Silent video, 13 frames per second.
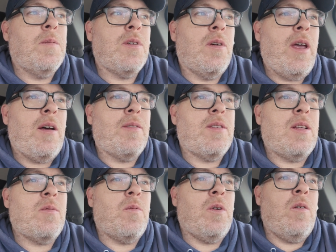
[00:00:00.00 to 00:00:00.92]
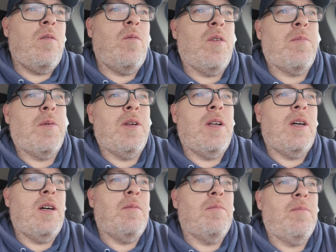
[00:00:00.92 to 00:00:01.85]
So yeah, so that's what we're going with. But
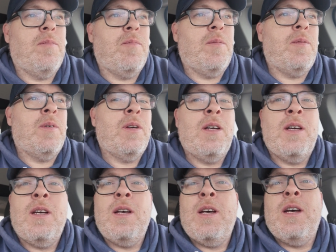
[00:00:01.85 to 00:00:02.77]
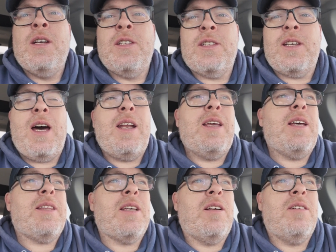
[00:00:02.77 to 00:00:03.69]
just got to
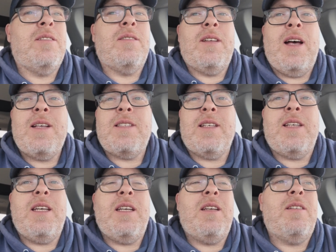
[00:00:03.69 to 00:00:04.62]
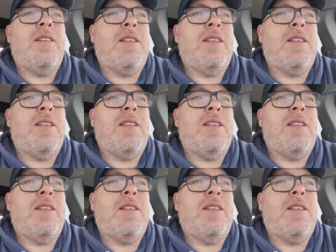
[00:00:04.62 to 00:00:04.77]
get there. That's the key.